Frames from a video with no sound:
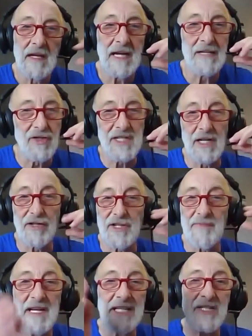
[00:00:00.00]
interstellar
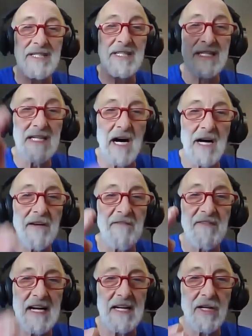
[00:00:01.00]
space is not a
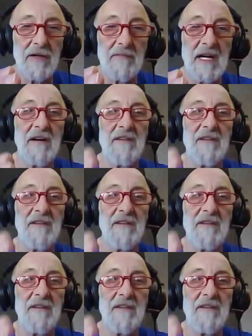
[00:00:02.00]
vacuum.